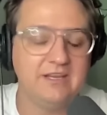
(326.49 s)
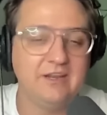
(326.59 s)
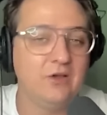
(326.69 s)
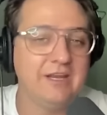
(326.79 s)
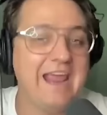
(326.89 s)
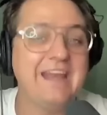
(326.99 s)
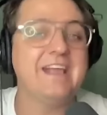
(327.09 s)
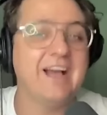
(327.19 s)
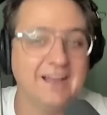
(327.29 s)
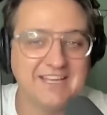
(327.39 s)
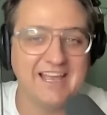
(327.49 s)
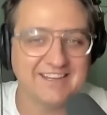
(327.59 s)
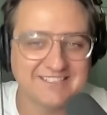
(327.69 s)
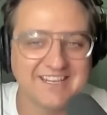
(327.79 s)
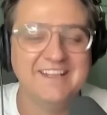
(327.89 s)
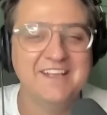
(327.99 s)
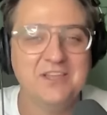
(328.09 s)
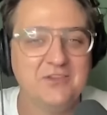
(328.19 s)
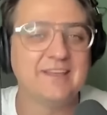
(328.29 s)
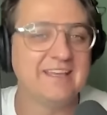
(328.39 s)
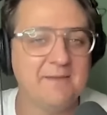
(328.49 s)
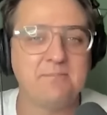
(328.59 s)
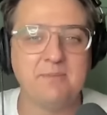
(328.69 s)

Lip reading: In any context, you can get